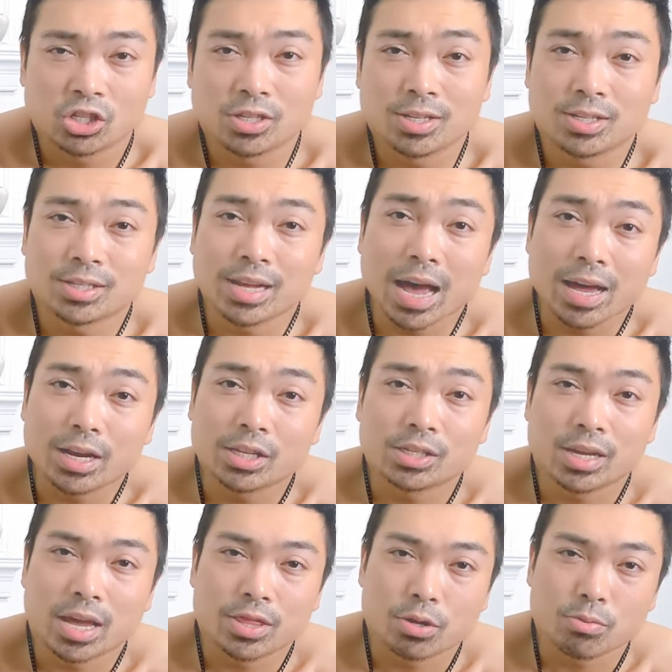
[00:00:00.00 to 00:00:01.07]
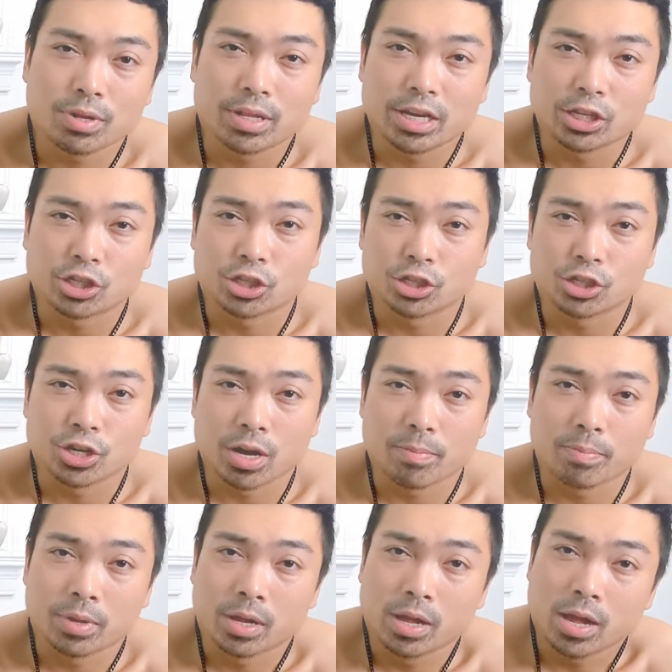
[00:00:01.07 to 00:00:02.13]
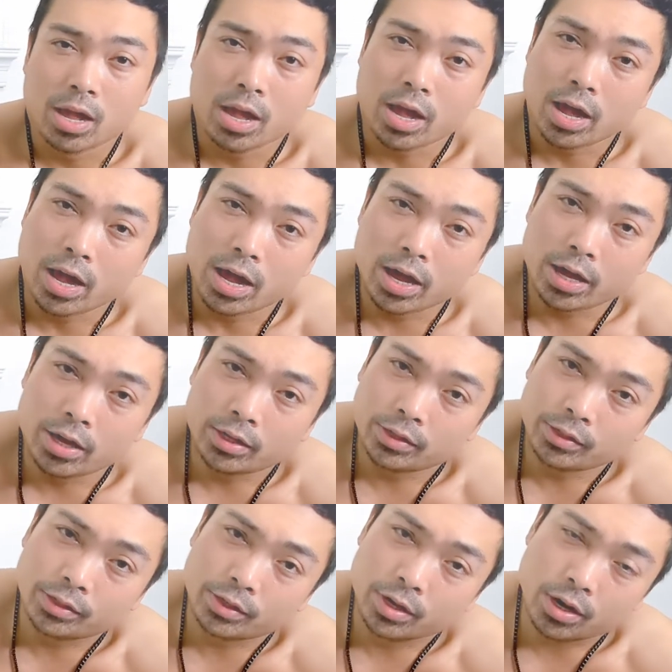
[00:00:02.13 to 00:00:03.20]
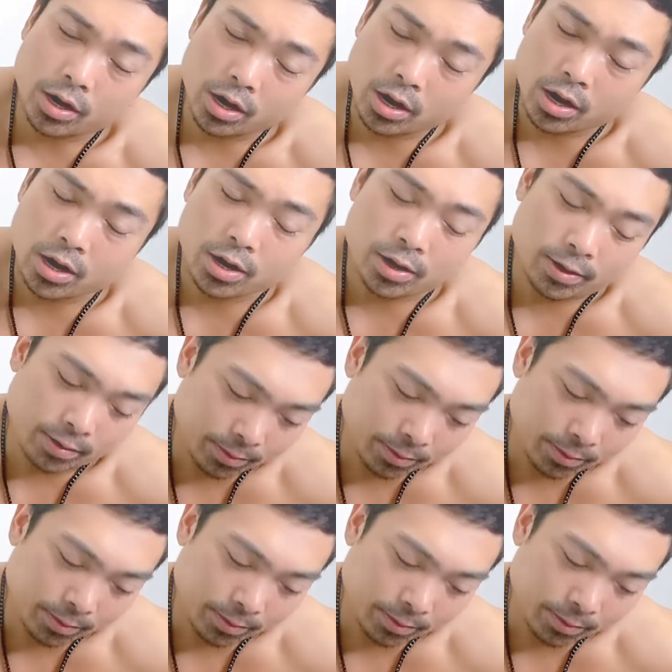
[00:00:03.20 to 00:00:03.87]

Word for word: she decided to end the relationship. And uh,